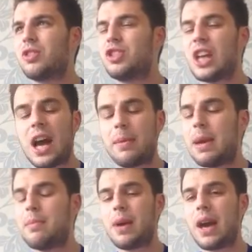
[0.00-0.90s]
jab
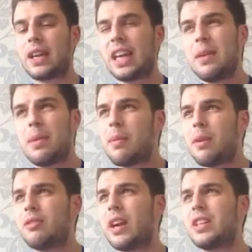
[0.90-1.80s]
him and keep him
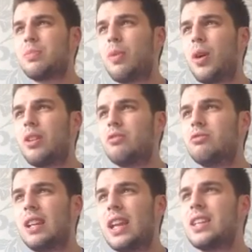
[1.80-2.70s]
at range by
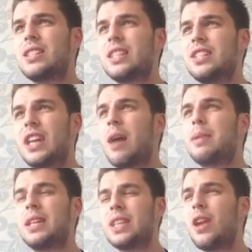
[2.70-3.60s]
relentlessly
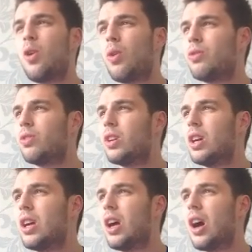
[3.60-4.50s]
jabbing his head off?
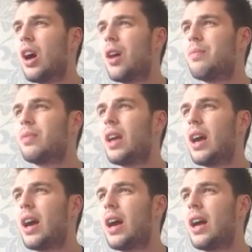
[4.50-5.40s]

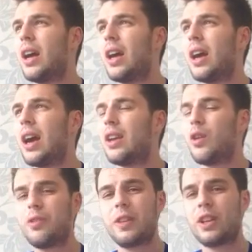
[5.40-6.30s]
And
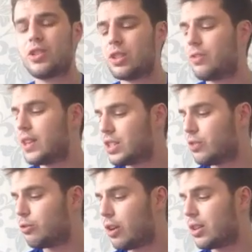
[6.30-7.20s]
I think those
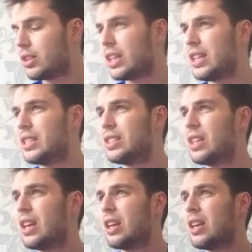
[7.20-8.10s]
defensive
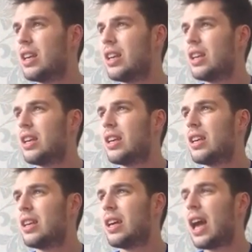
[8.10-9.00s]
frailties
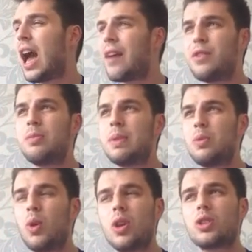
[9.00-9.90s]
haven't
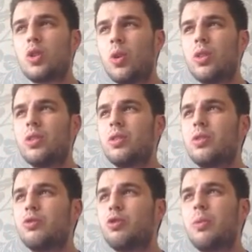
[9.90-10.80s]
been worked on
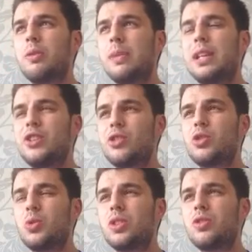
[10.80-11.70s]
from the Billy Joe
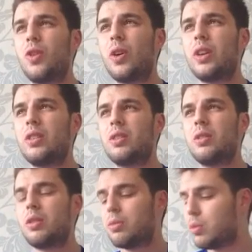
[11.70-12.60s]
Saunders fight
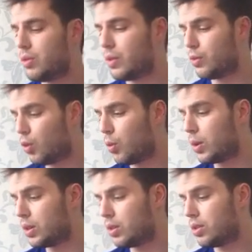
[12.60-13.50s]
moving
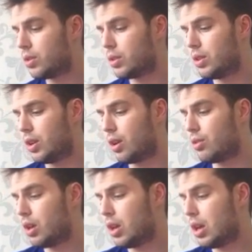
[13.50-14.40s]
forward, you
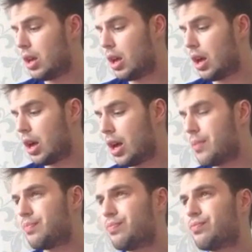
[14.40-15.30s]

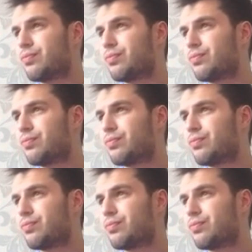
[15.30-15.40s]
know.